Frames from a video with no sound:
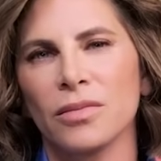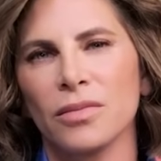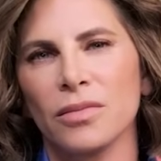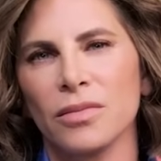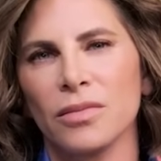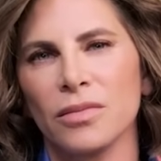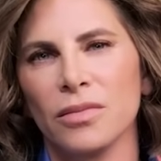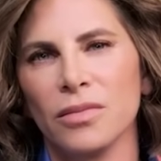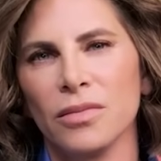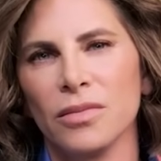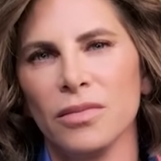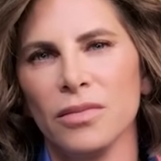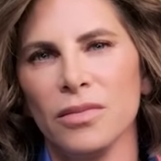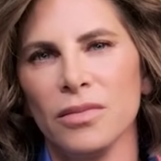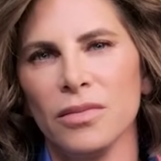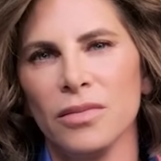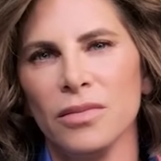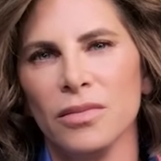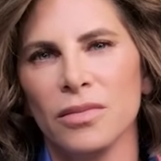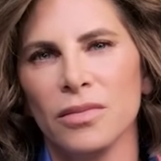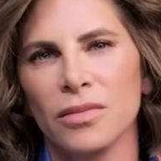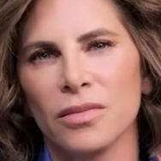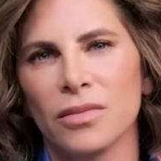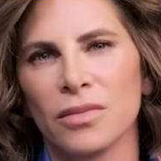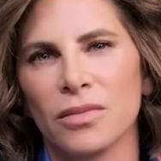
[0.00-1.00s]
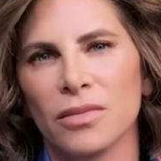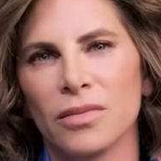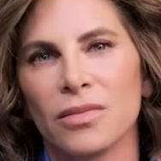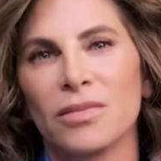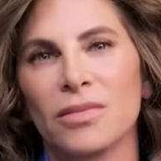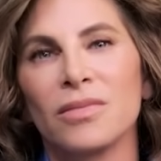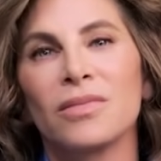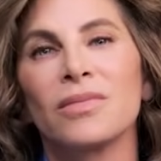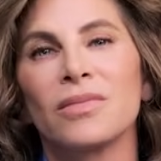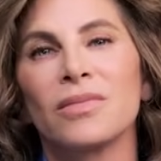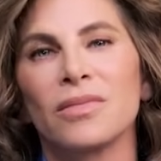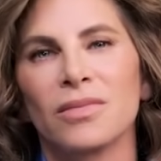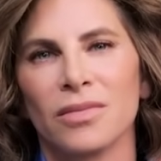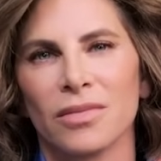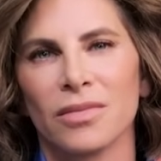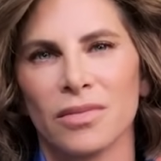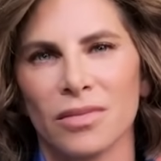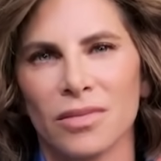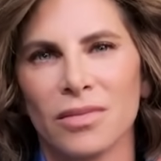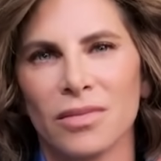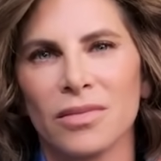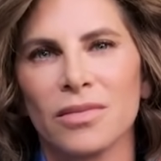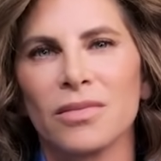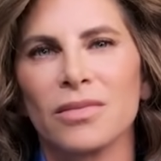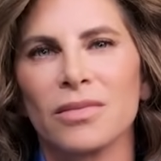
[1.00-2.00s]

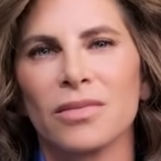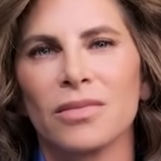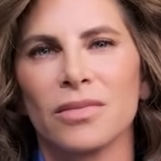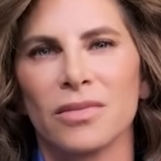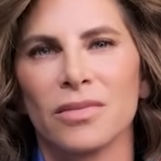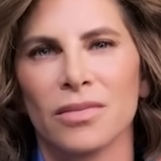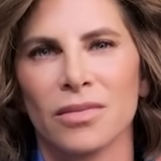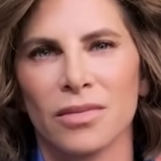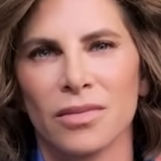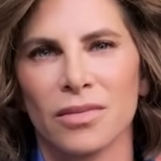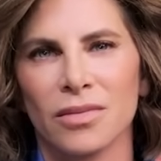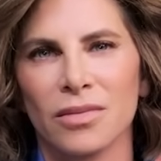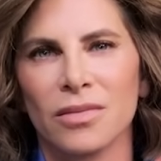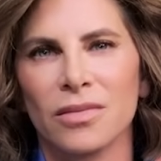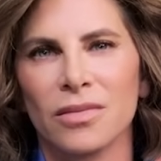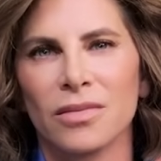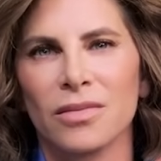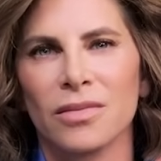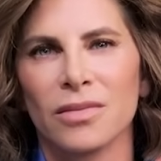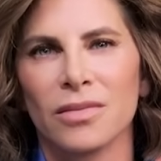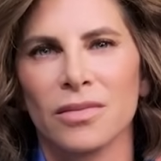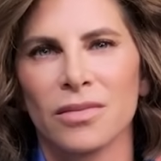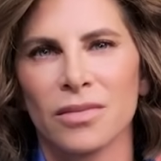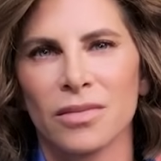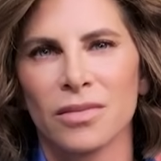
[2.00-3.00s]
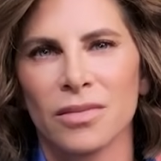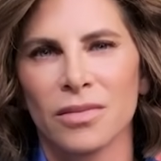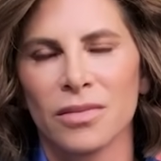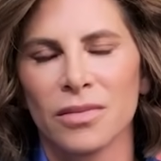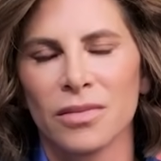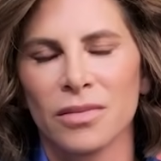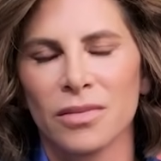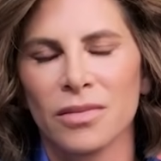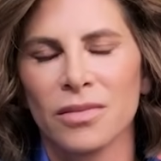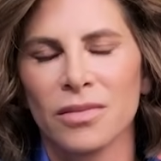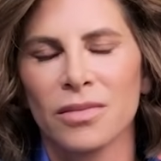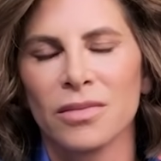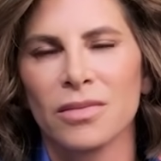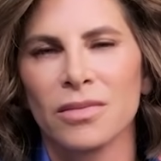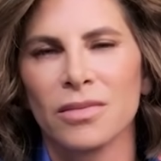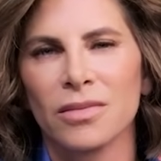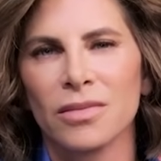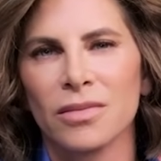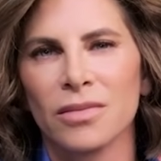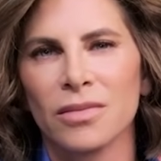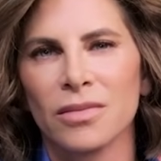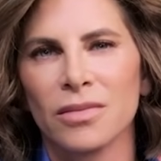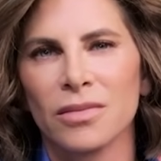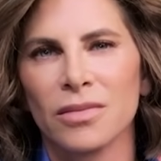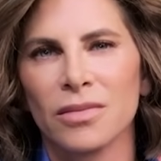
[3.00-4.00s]

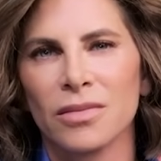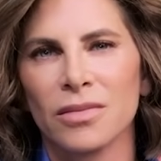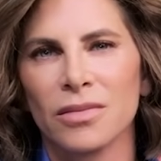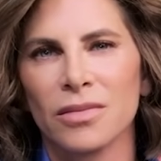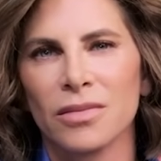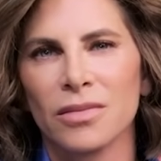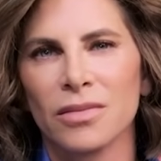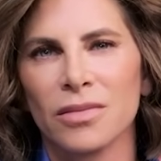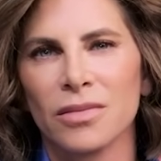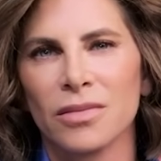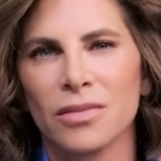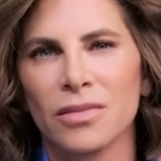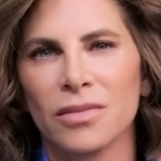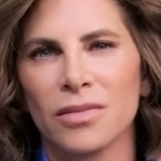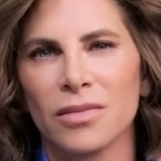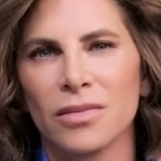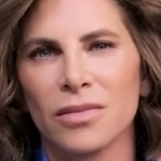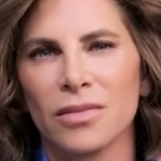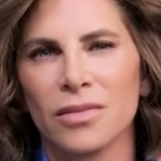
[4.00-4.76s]
The person shown says nothing.